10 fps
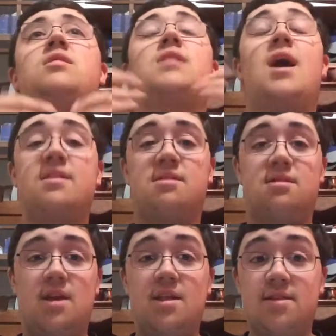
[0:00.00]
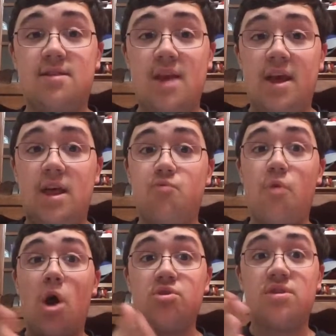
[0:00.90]
that's insane. And
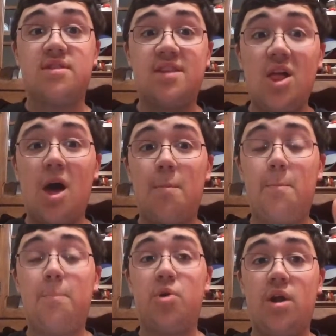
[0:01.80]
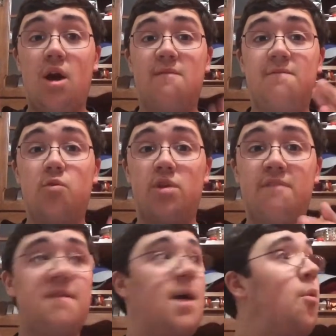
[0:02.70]
Rodgers still up put up
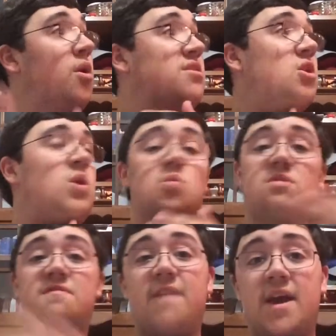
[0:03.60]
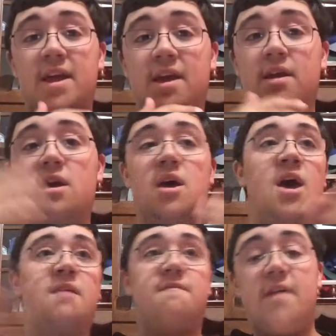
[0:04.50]
45 points. You know, he was fighting
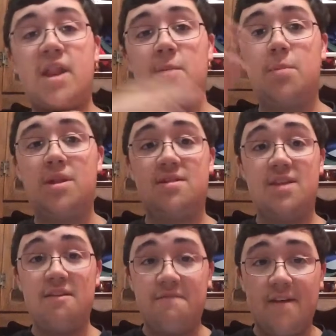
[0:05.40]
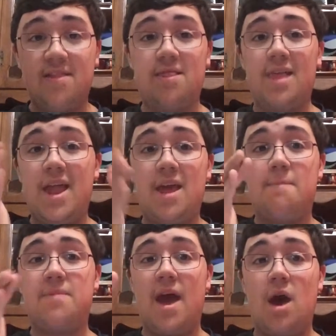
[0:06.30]
and fighting, but his defense let
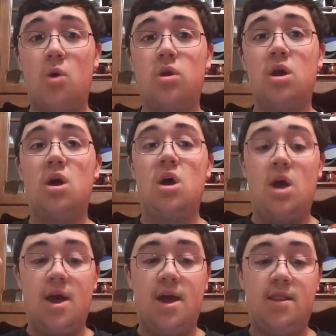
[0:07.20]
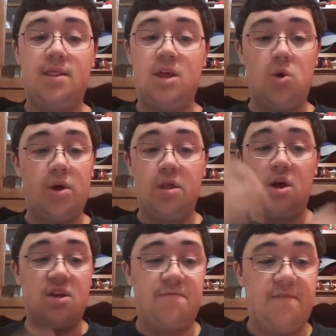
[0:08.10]
him down and you know, he
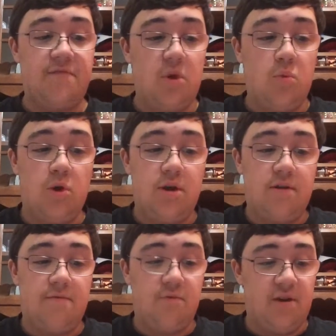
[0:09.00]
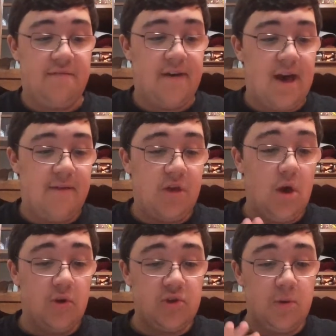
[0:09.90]
lost 51 to 45. He
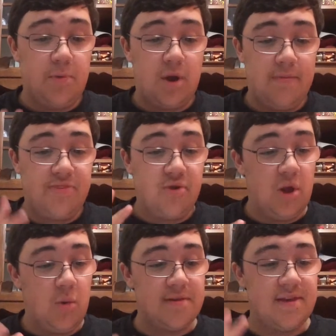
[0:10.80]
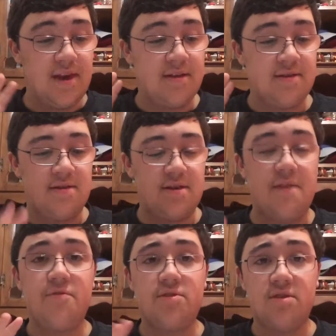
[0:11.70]
also put up 30 once against the
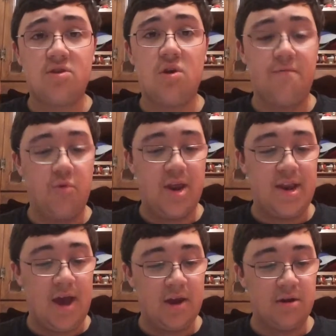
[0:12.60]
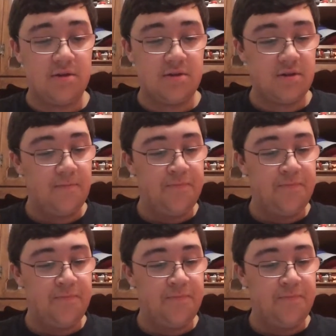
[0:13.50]
San Francisco 49ers.